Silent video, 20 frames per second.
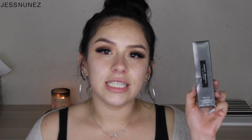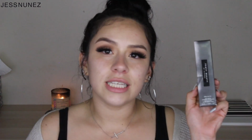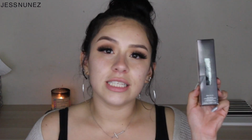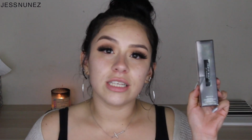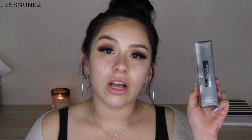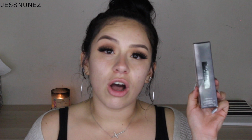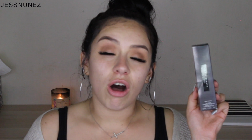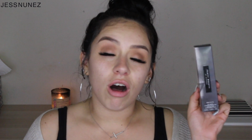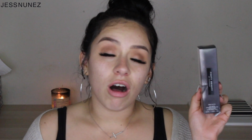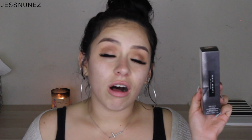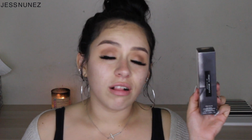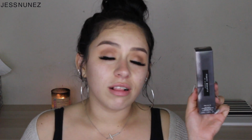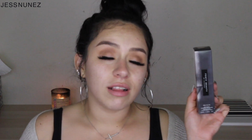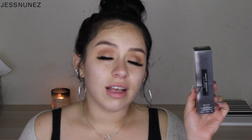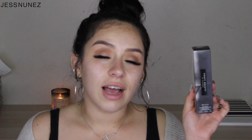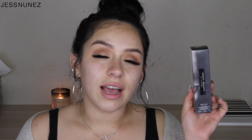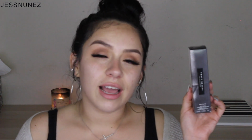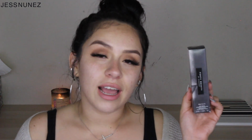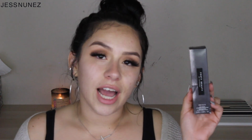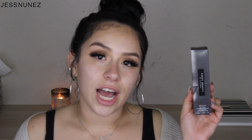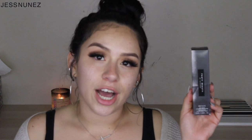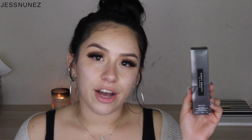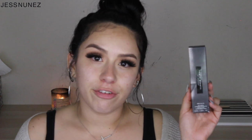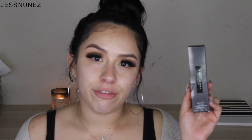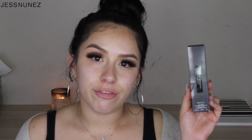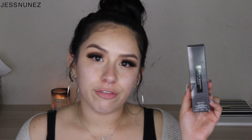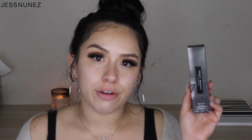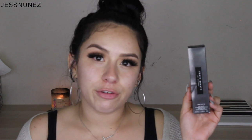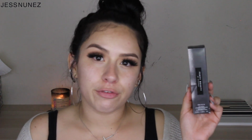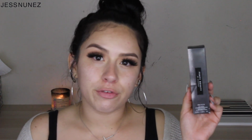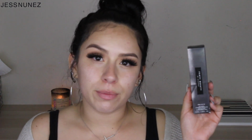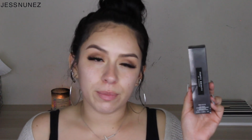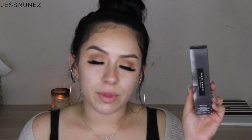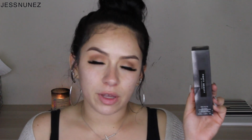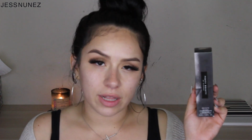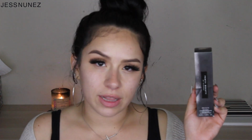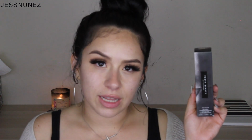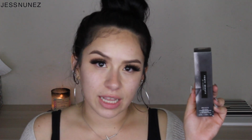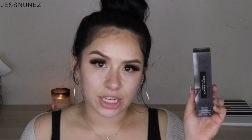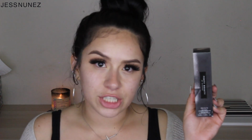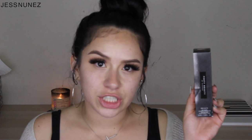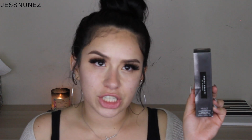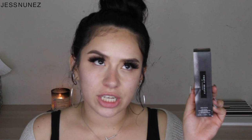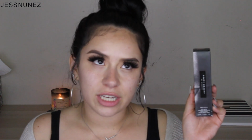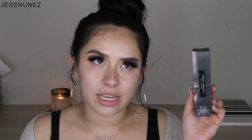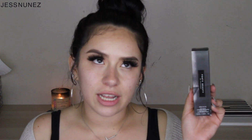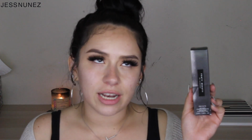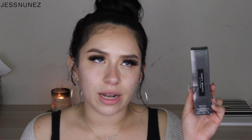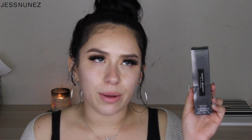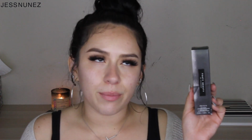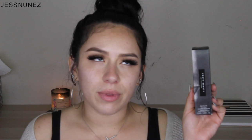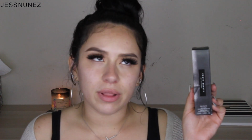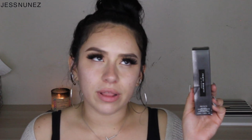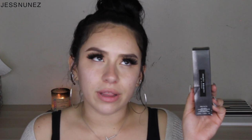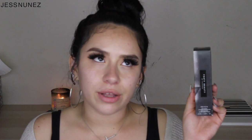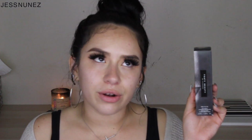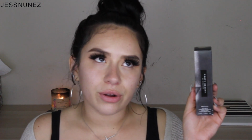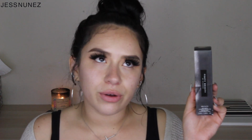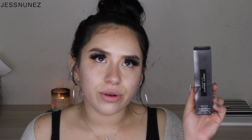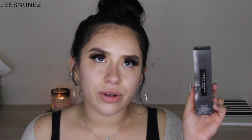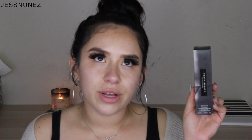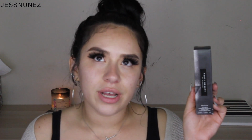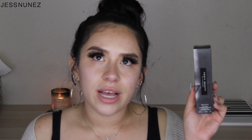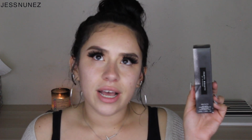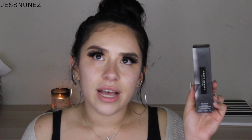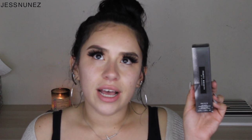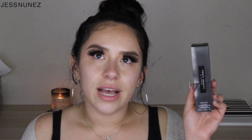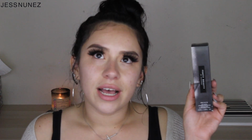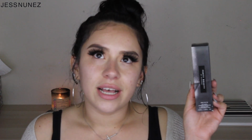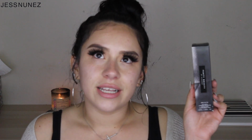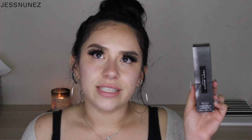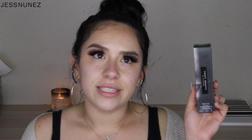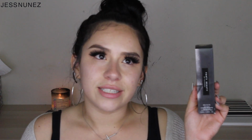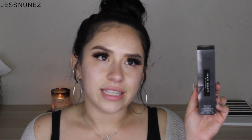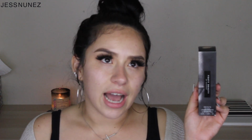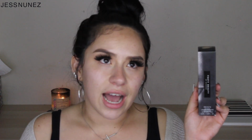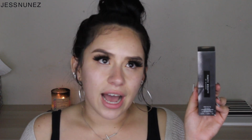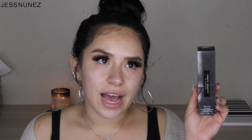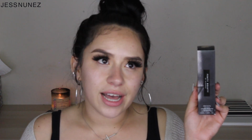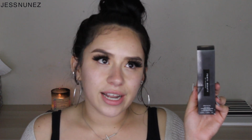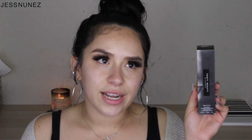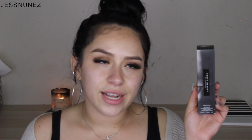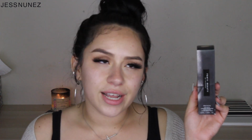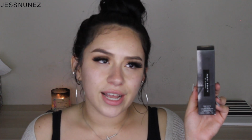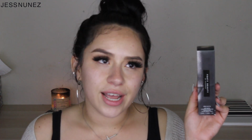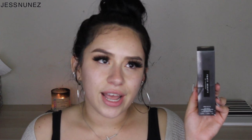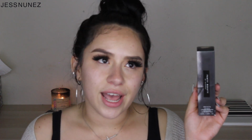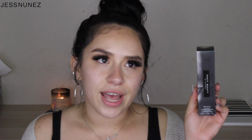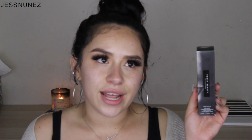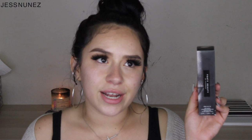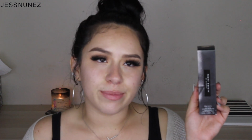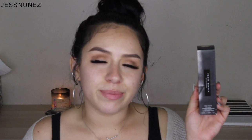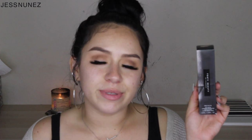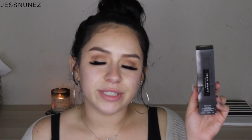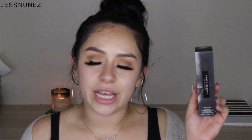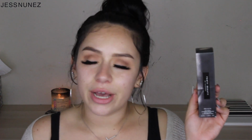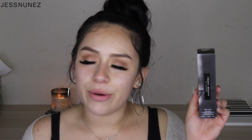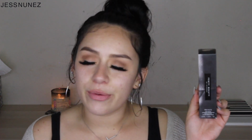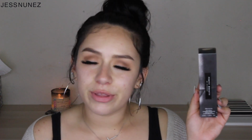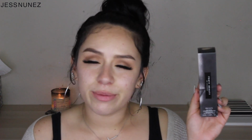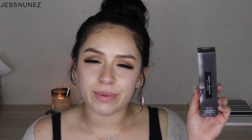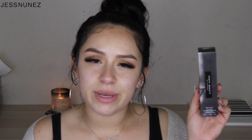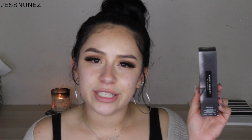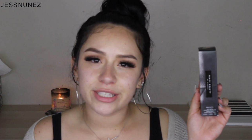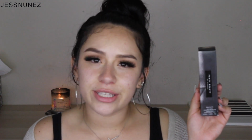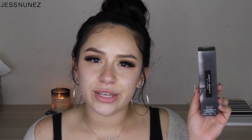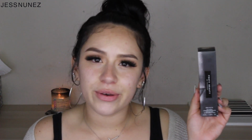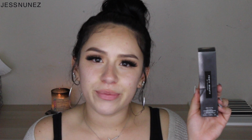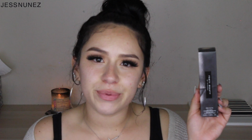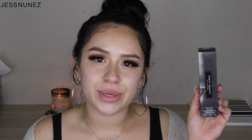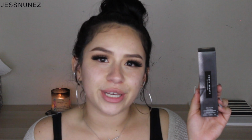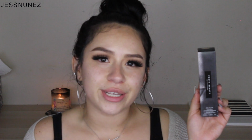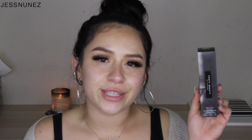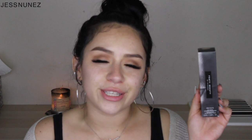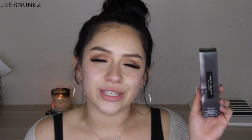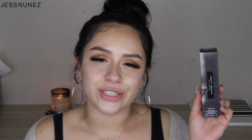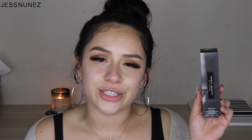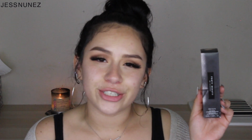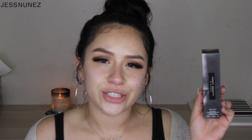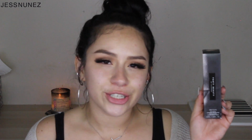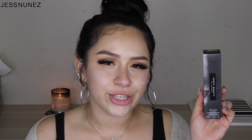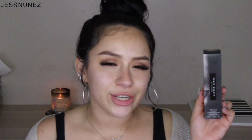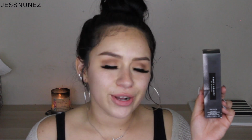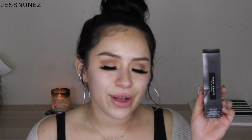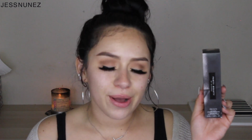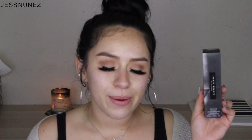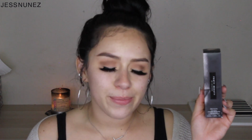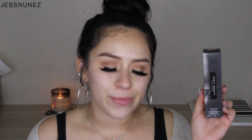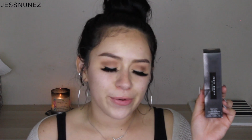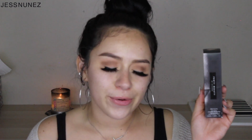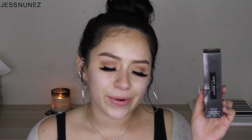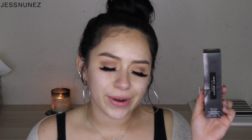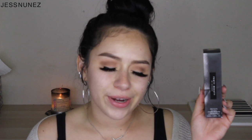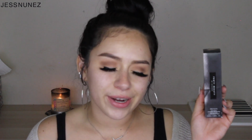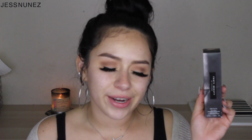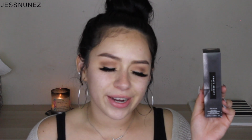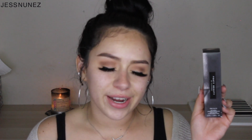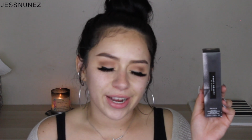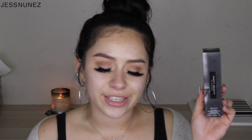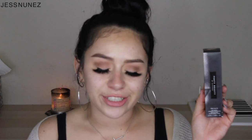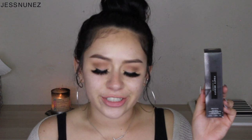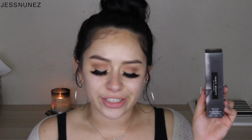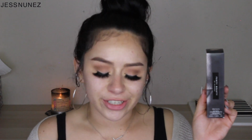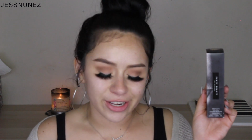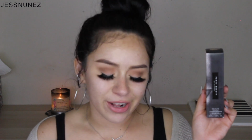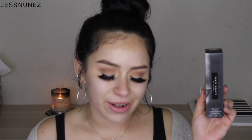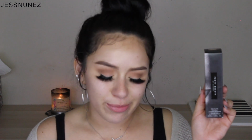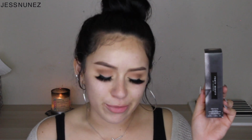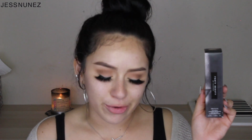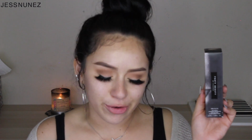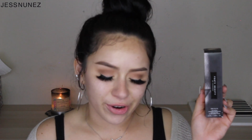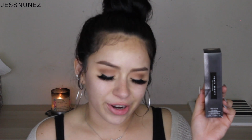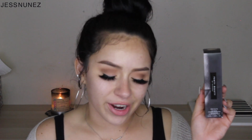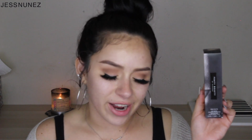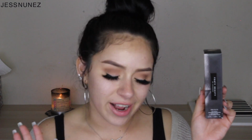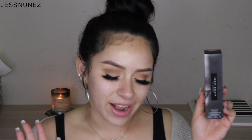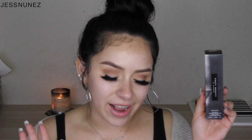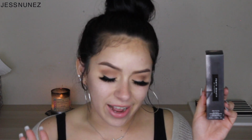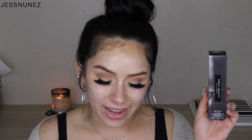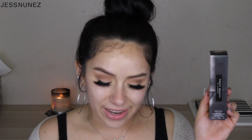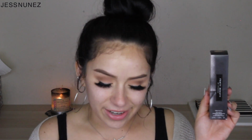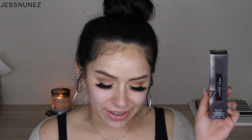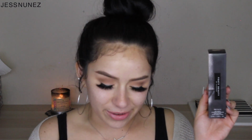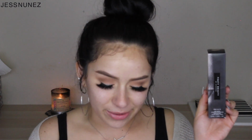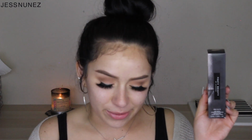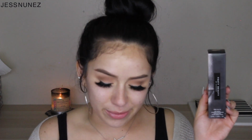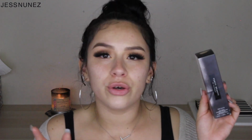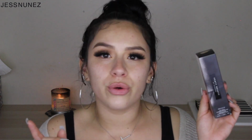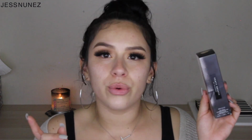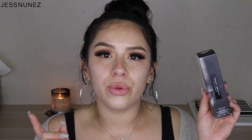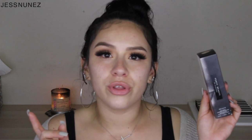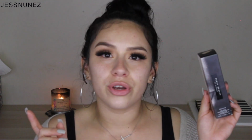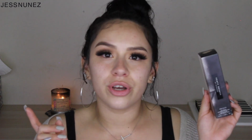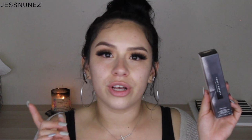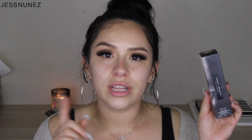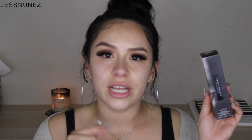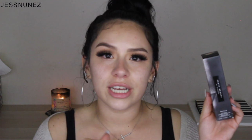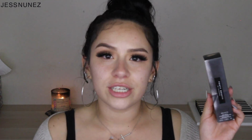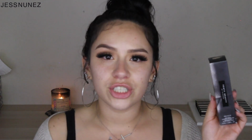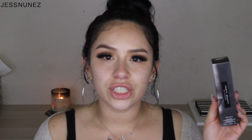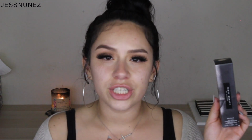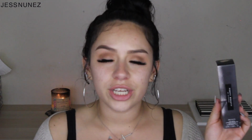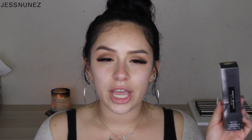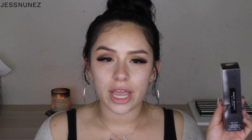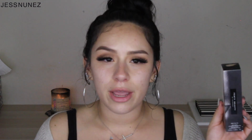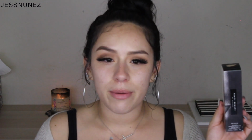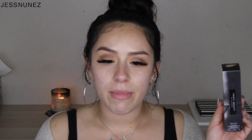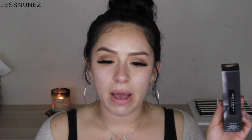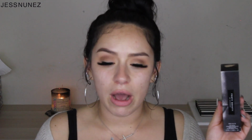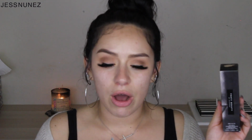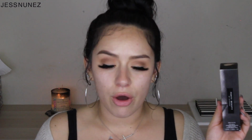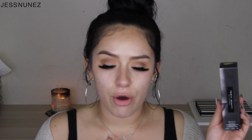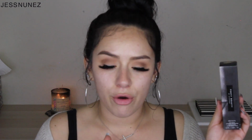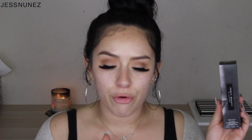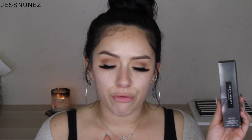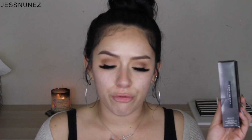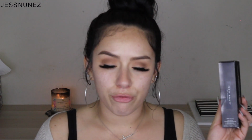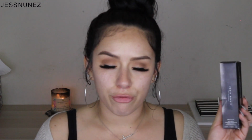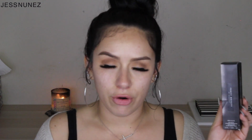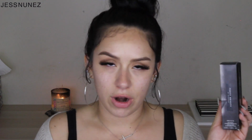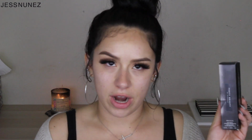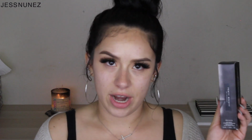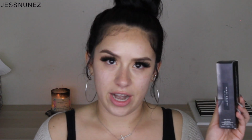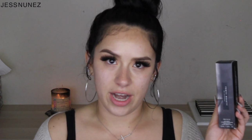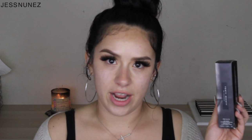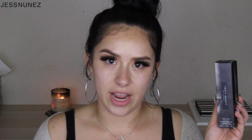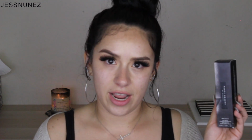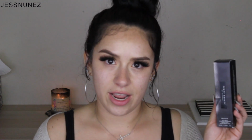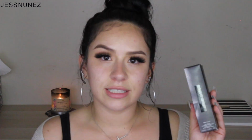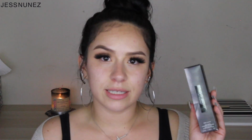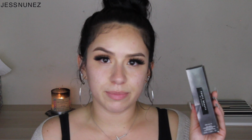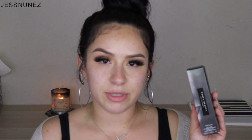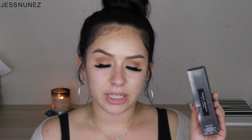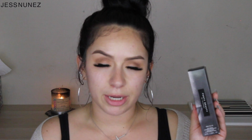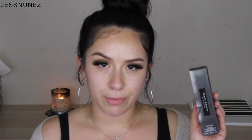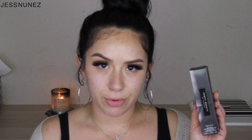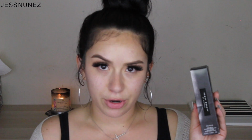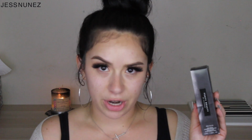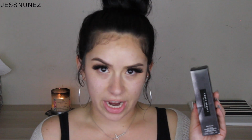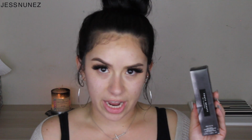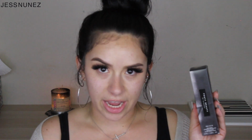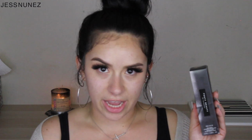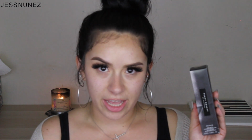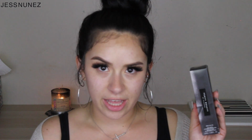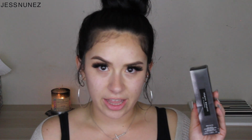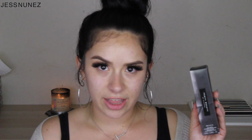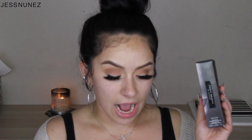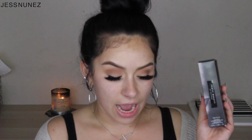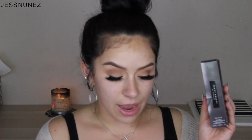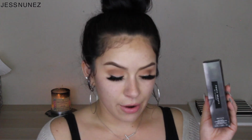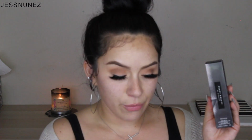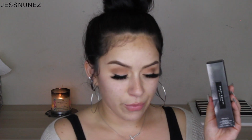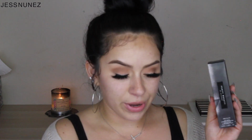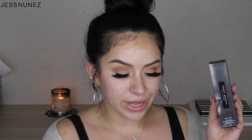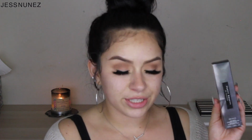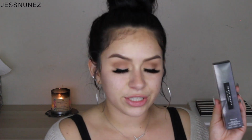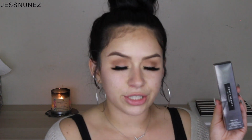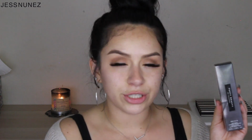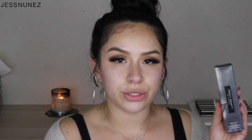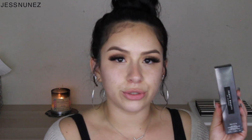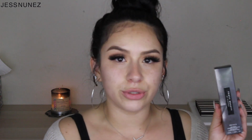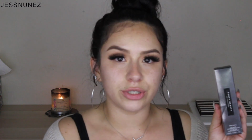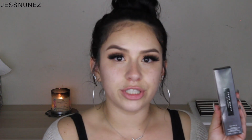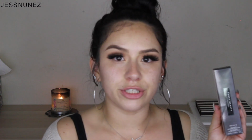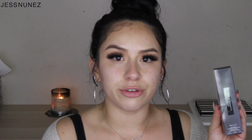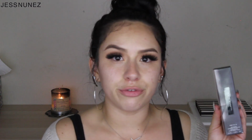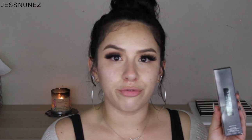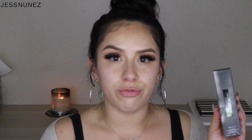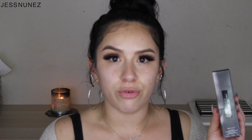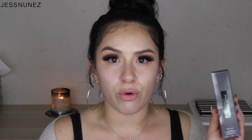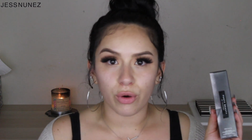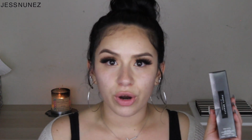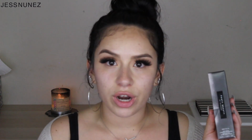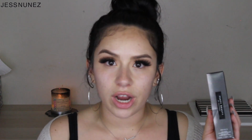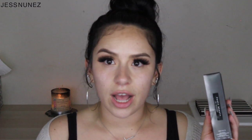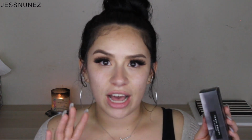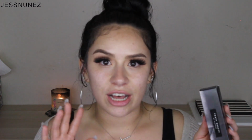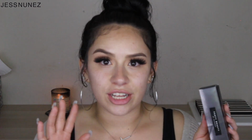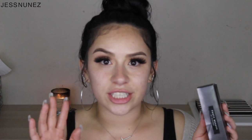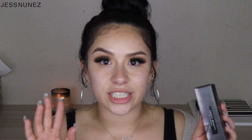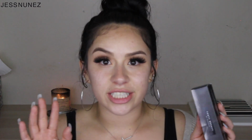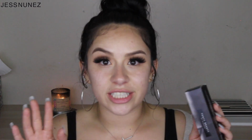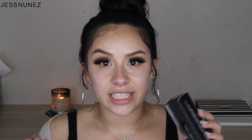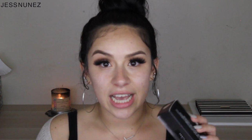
This is all I have from the collection, and I'm a little sad and upset with myself because I should have got more. I know. So the collection came out Friday, September 8th. I went to Sephora on